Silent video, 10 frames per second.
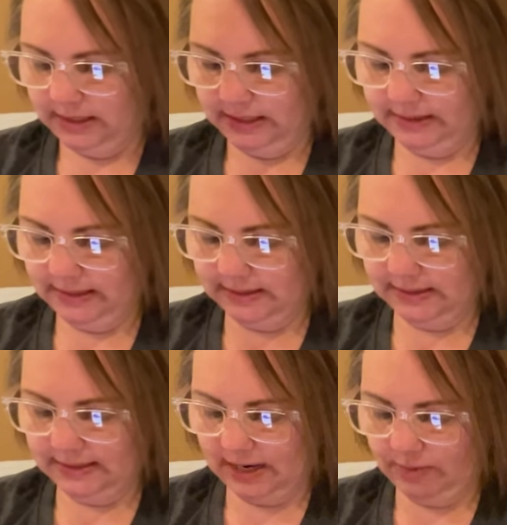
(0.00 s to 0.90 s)
it doesn't
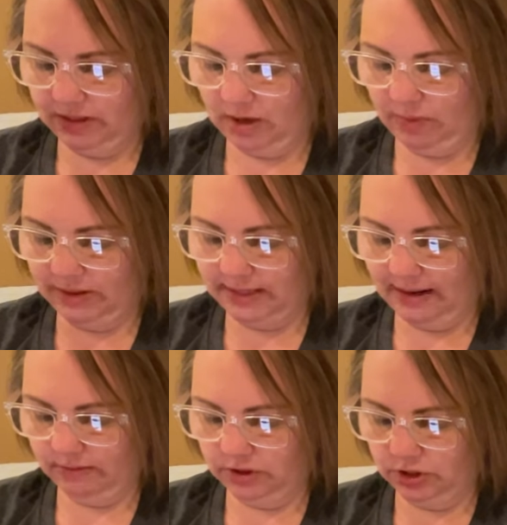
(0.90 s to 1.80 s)
say what they went
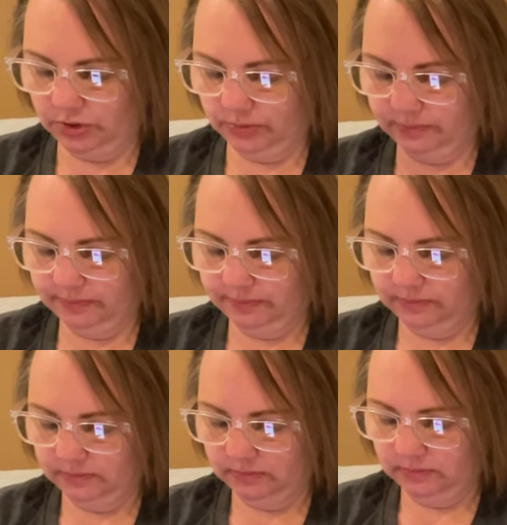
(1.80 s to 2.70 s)
down to,
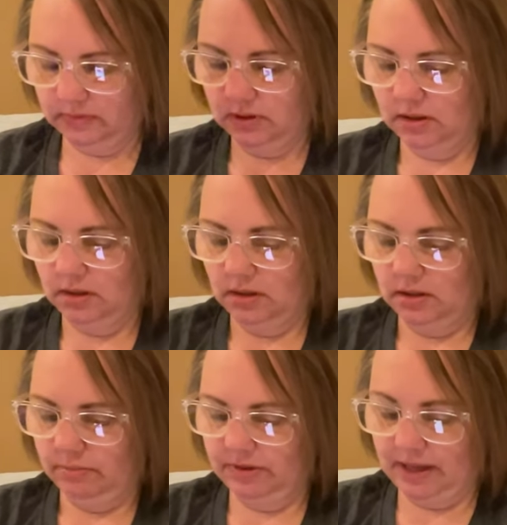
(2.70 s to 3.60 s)

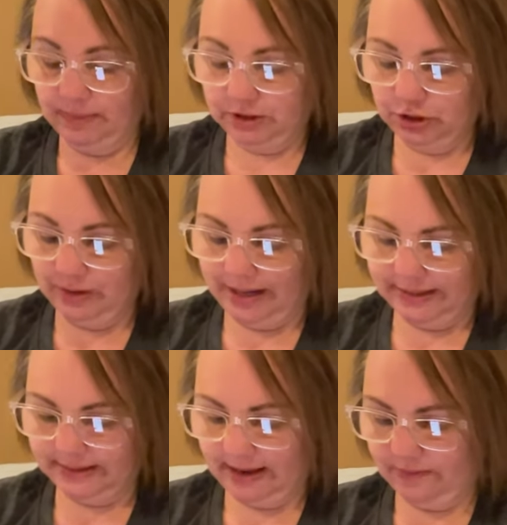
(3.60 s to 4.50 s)
but they were
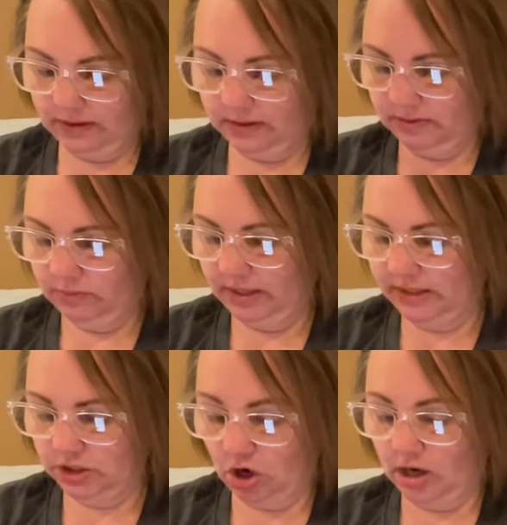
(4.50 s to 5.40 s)
297 when they
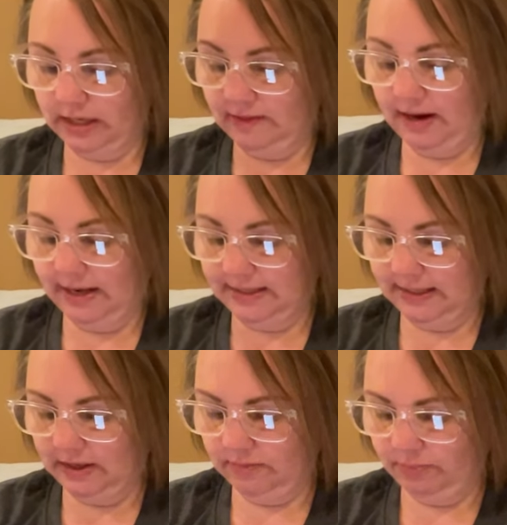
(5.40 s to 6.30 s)
started and then I did
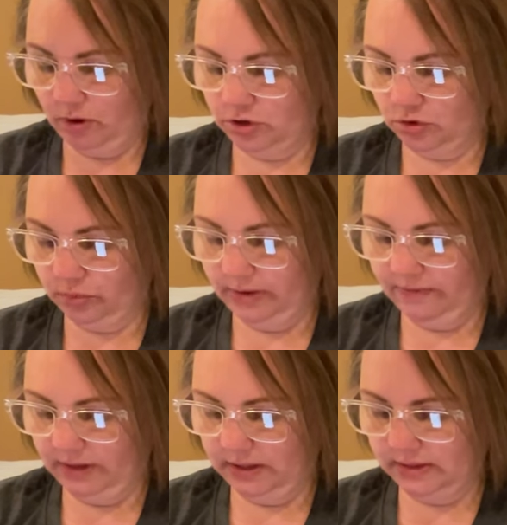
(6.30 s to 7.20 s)
get partial
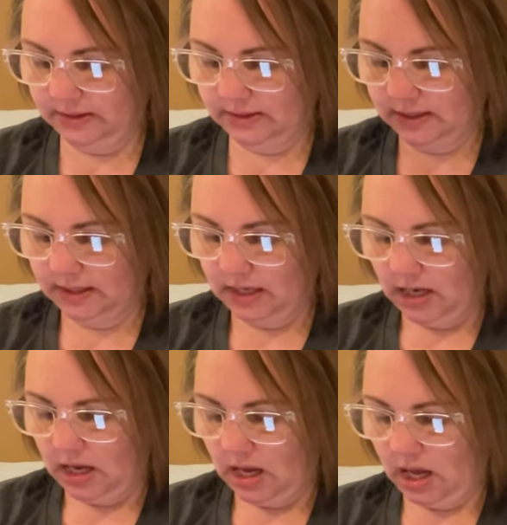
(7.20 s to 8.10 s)
refunds.
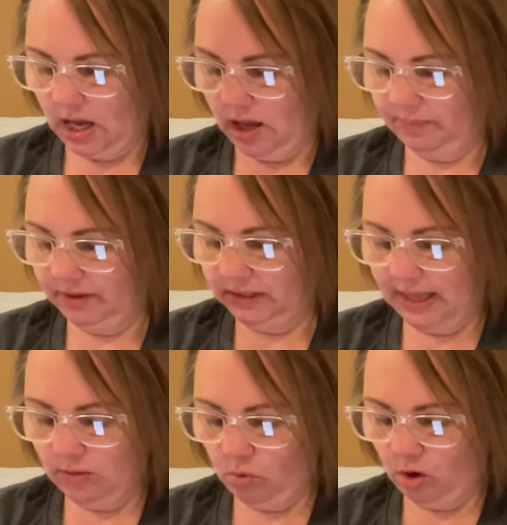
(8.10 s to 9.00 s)
Um, the
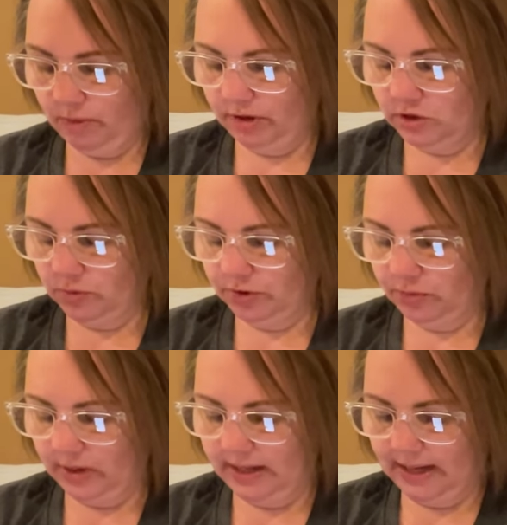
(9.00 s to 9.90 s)
leg warmers were
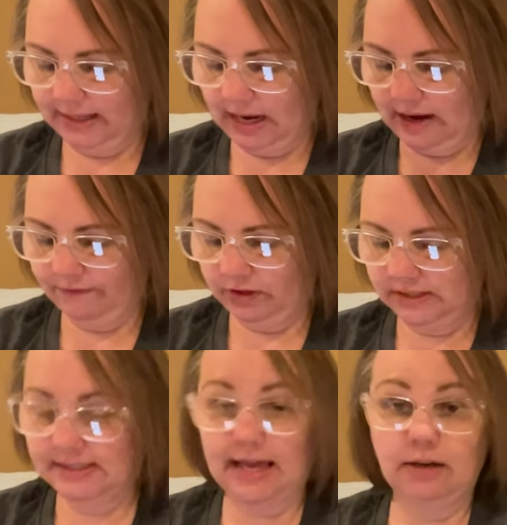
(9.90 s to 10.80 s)
399 for a
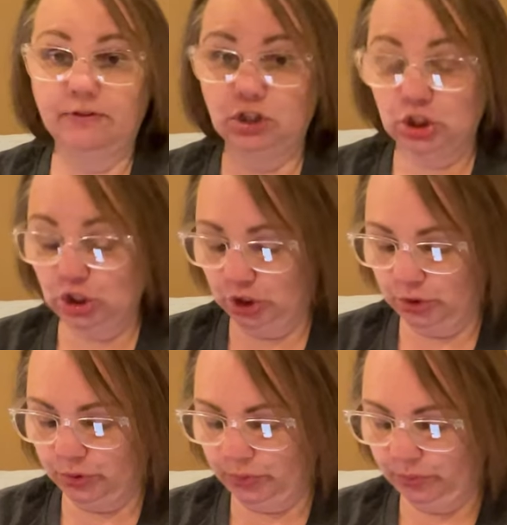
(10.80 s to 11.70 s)
set of
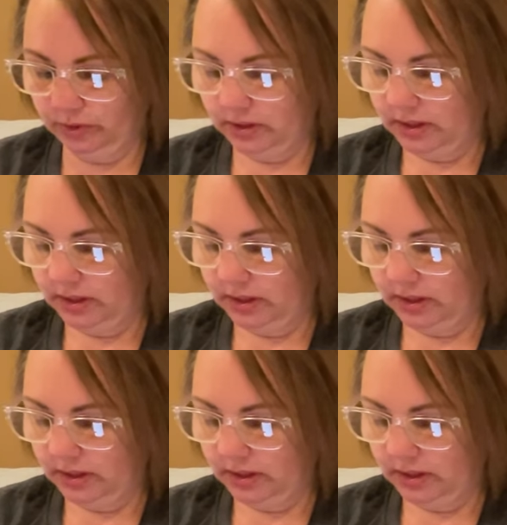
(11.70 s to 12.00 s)
two.